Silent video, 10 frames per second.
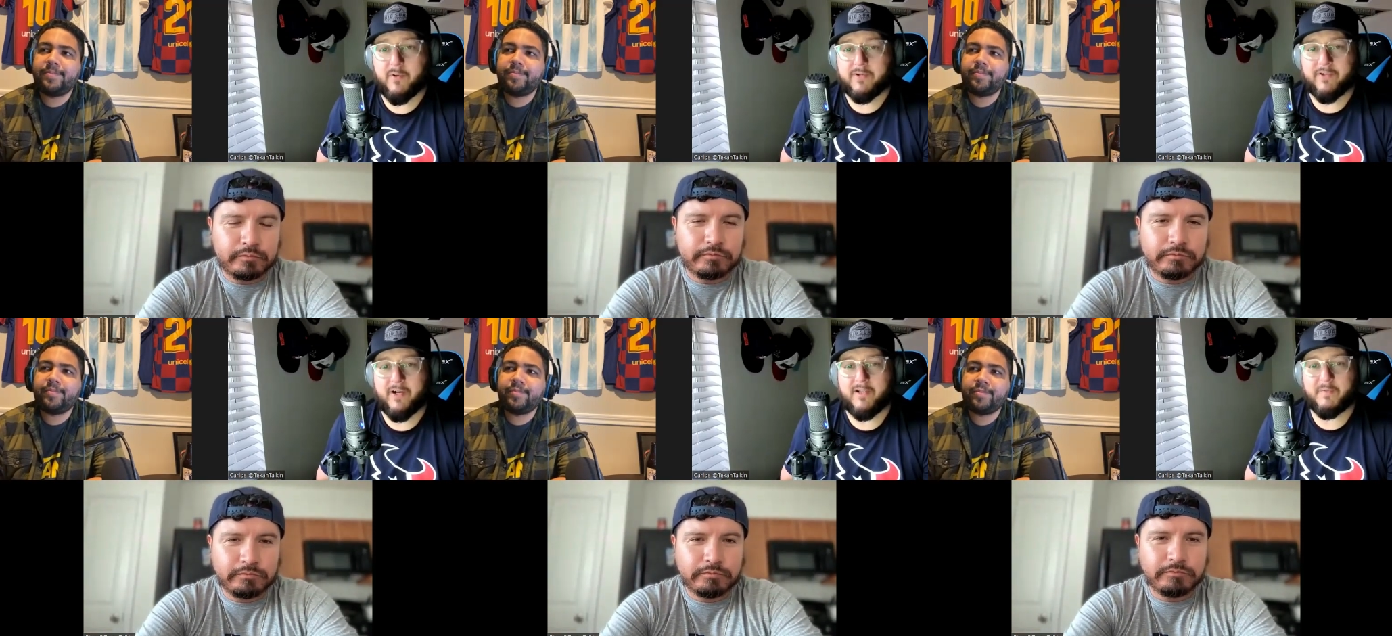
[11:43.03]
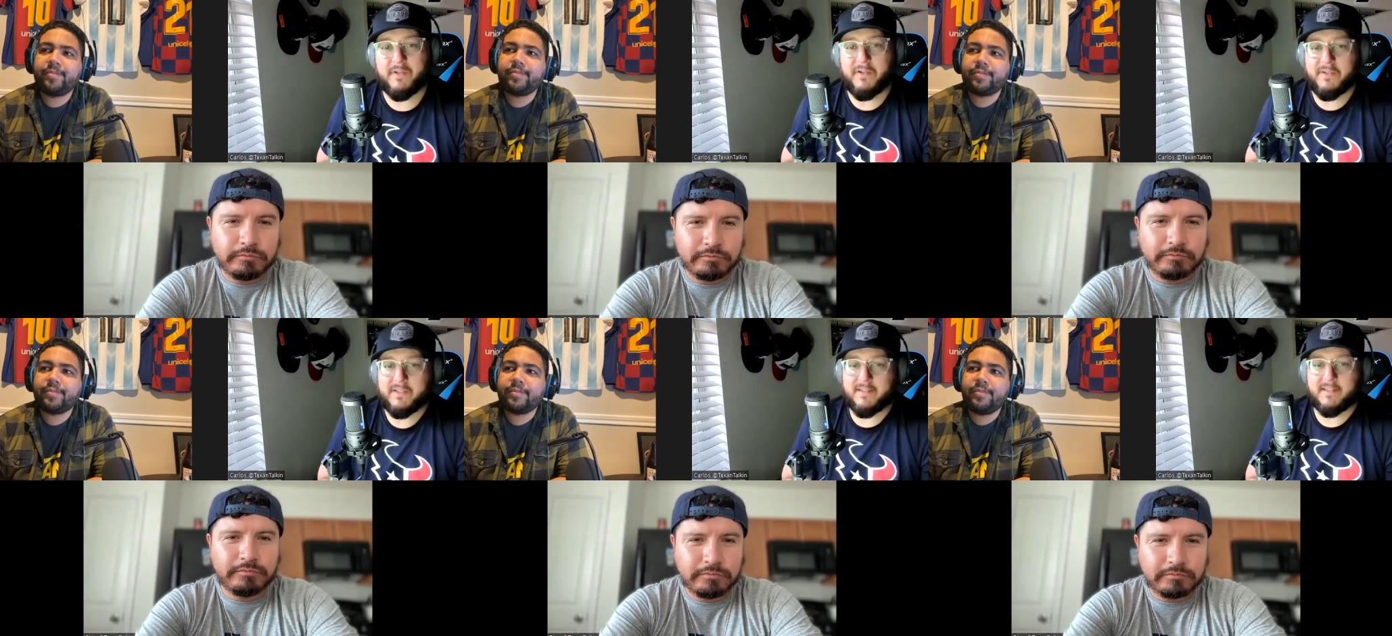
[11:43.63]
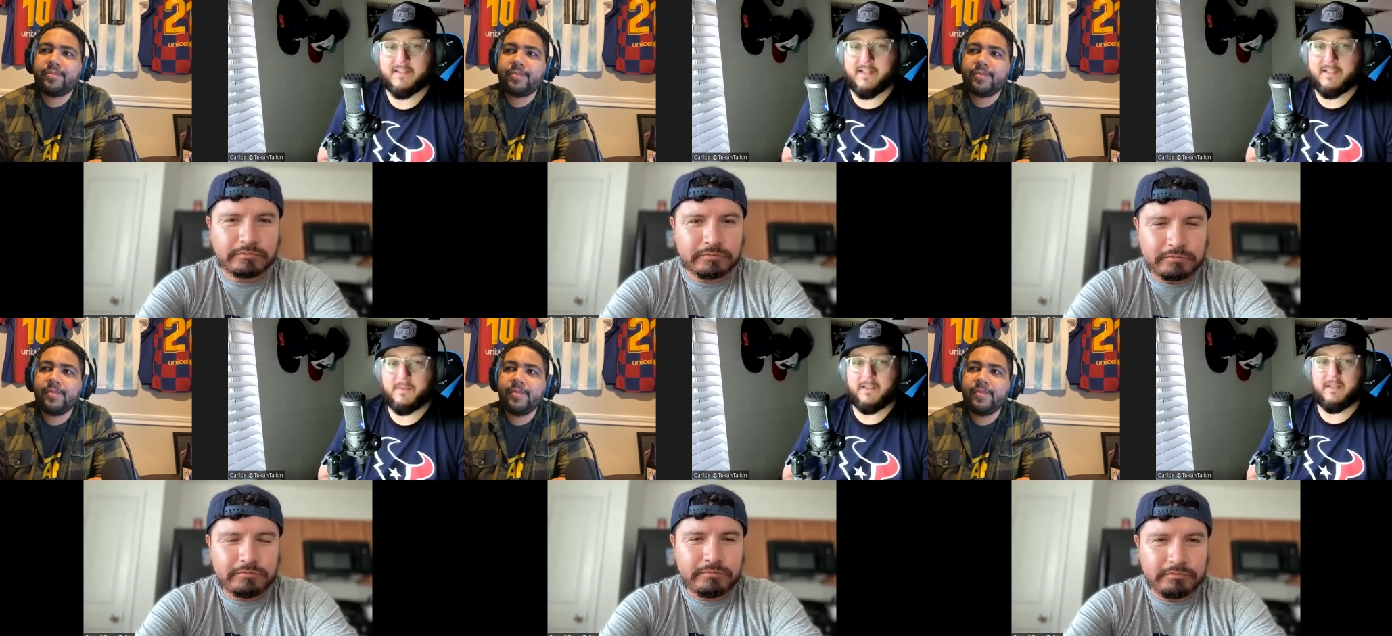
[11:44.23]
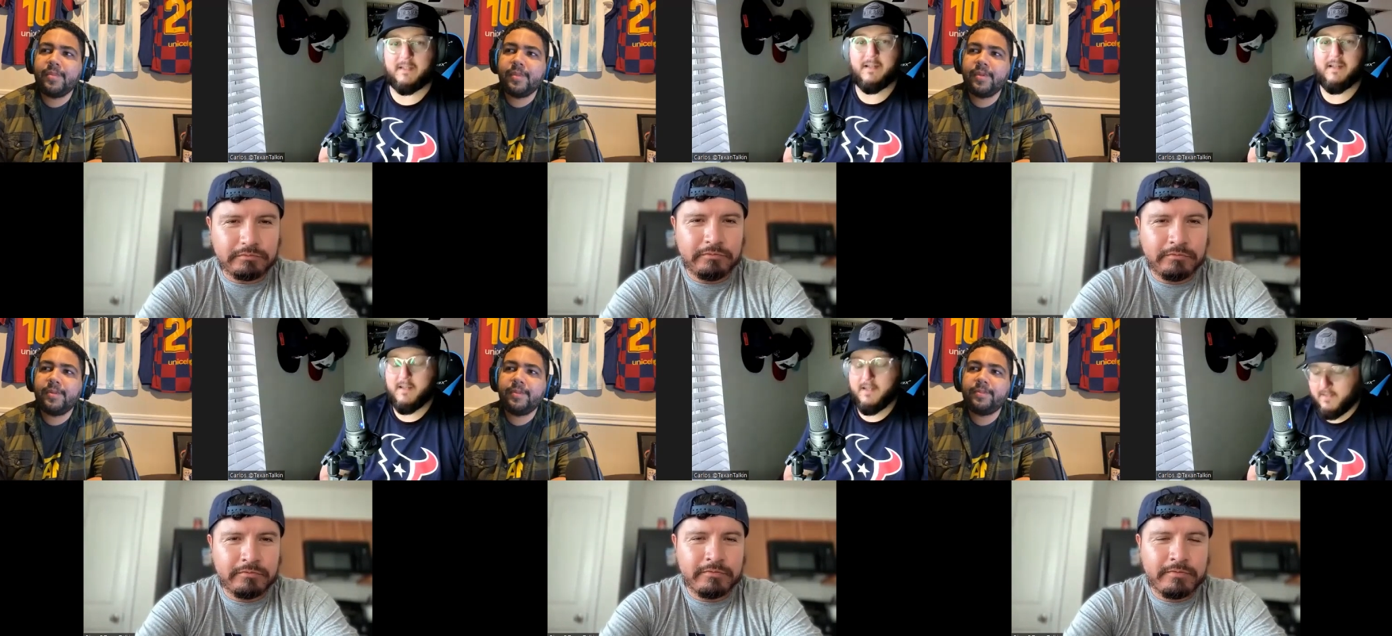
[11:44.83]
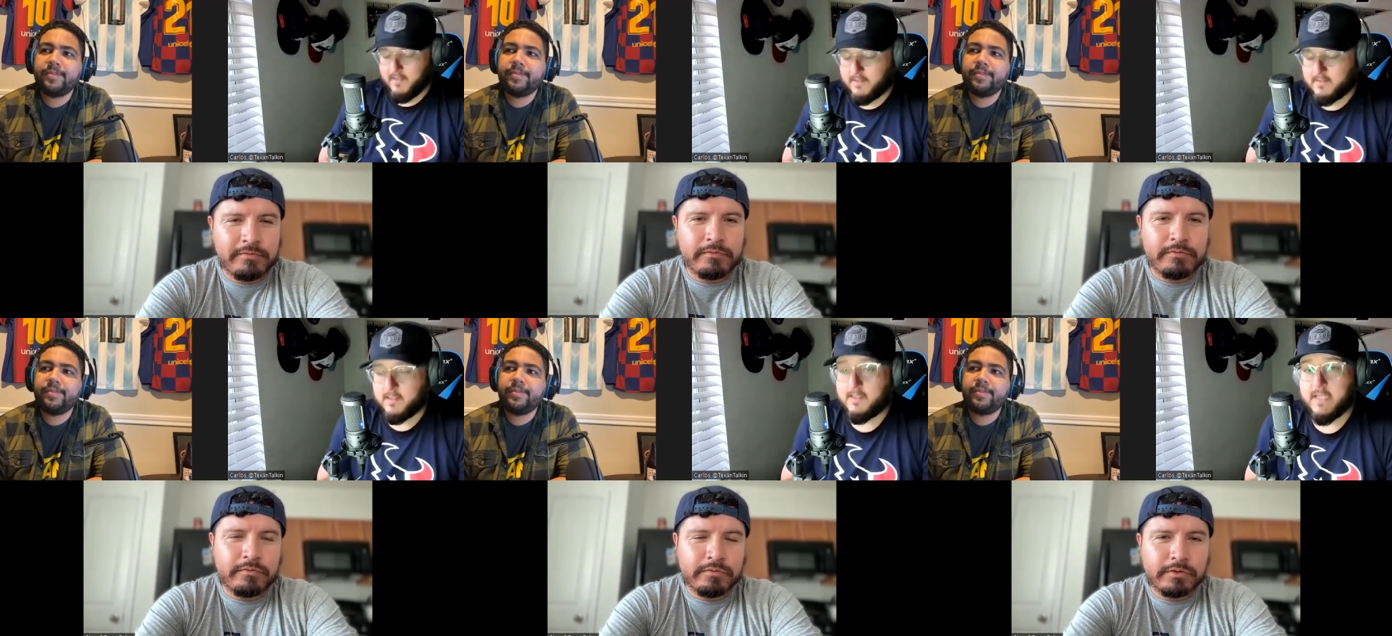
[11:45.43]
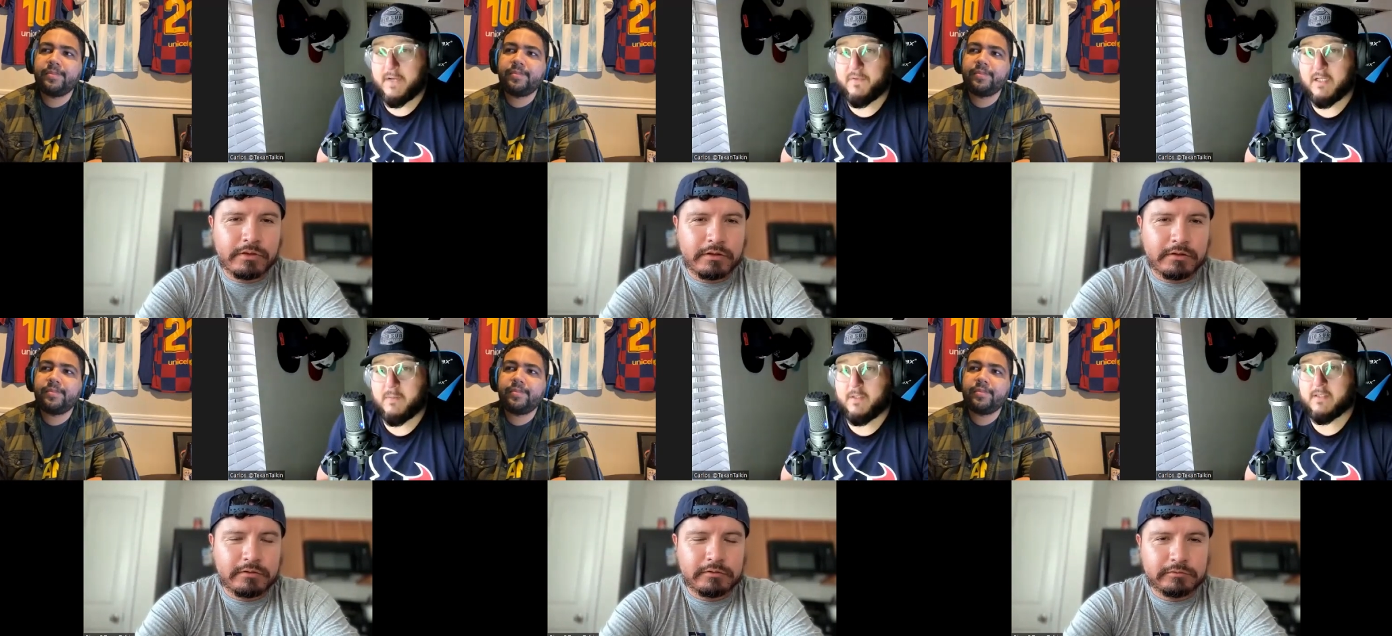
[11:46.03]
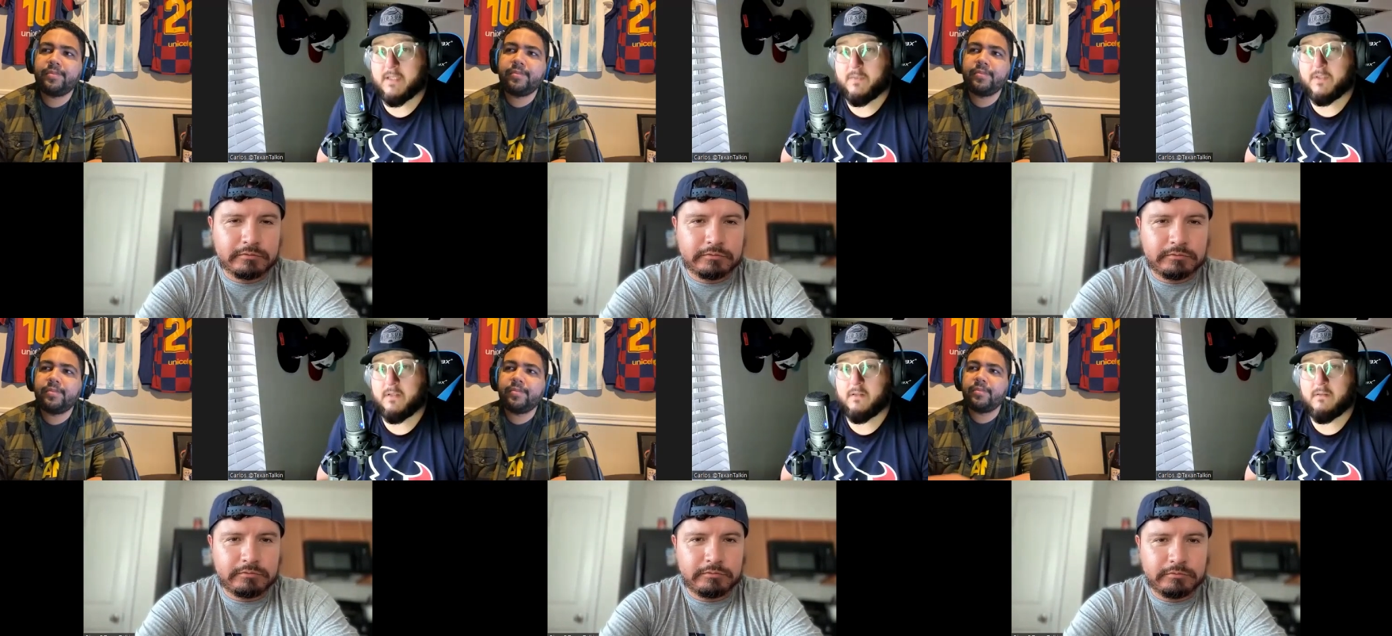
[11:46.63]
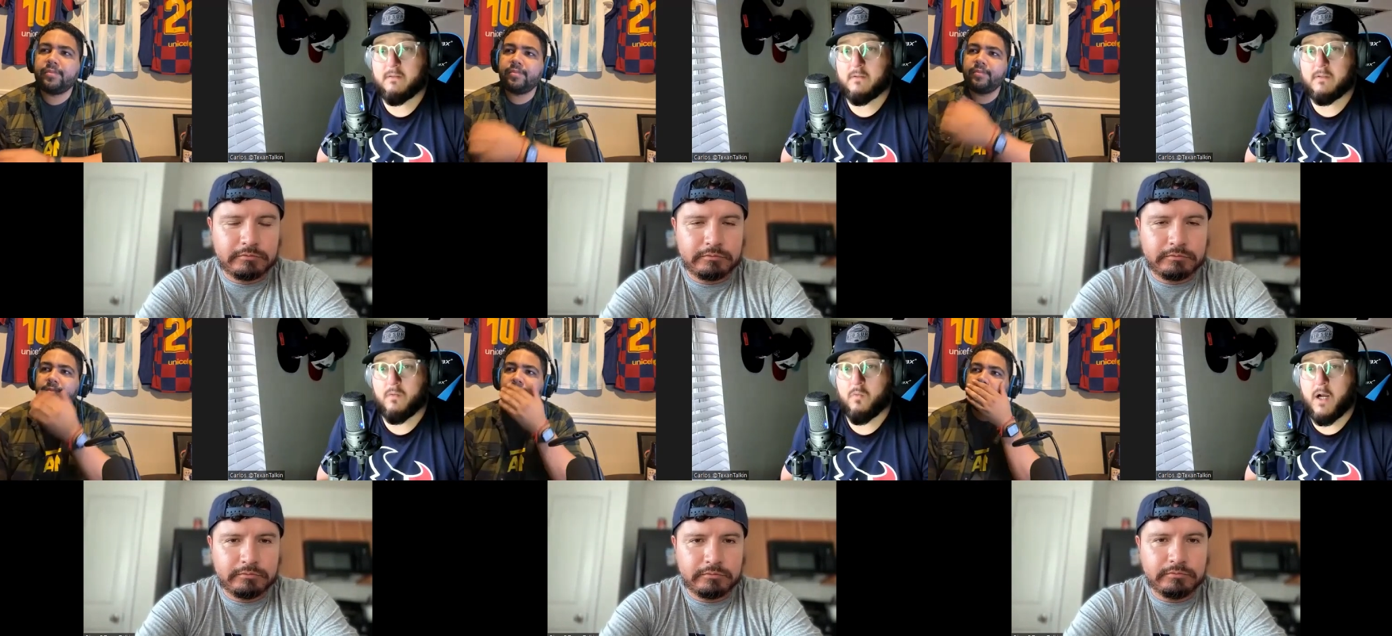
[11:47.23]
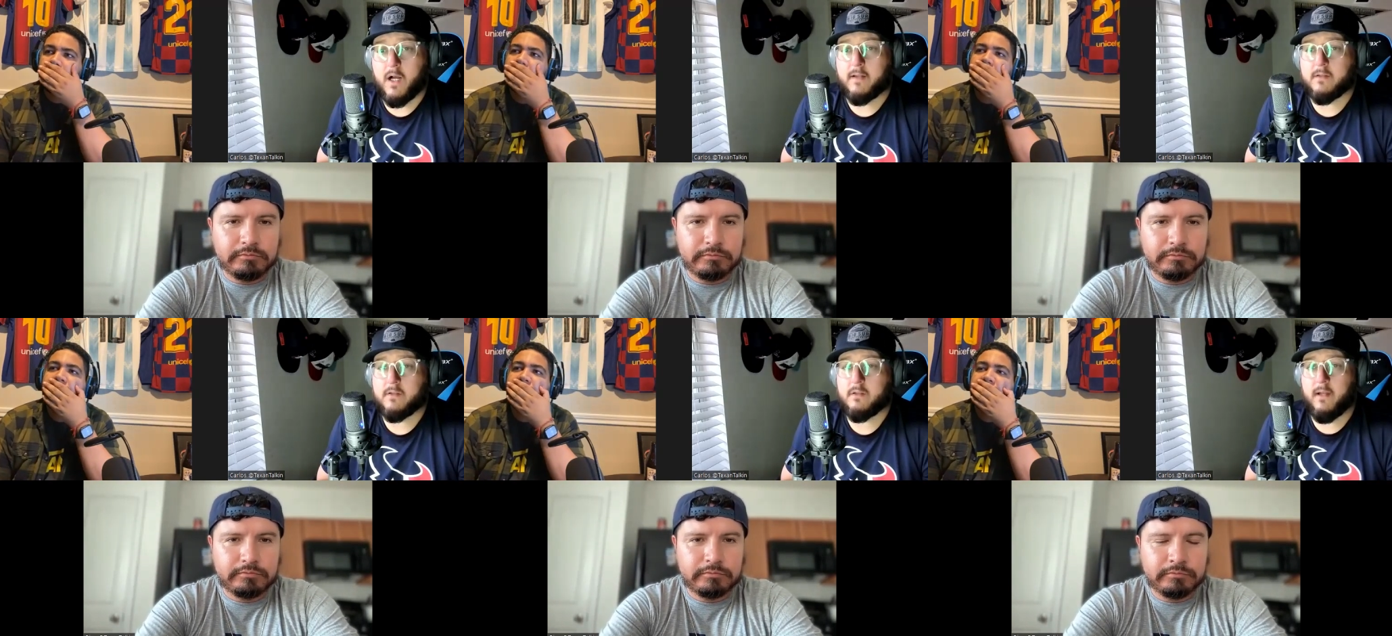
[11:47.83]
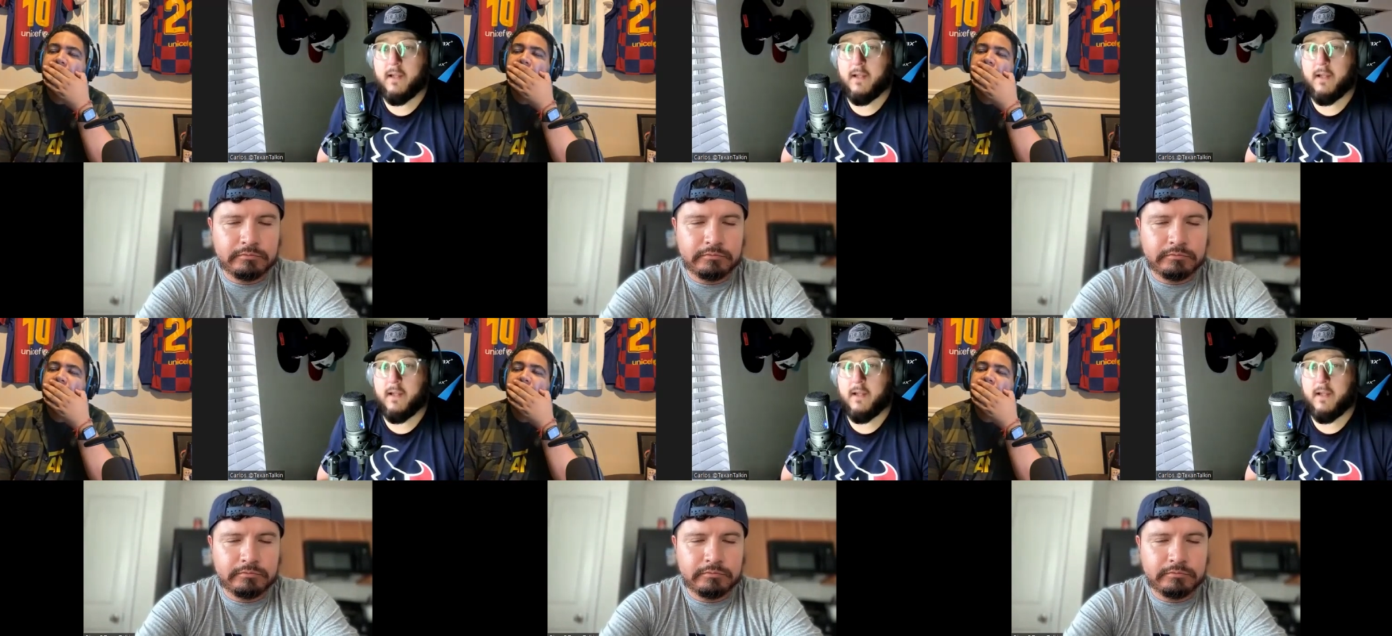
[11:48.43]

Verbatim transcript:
Speaker 1: if you want to call him. You know, it's it's gonna be it's he's definitely gonna be something to watch.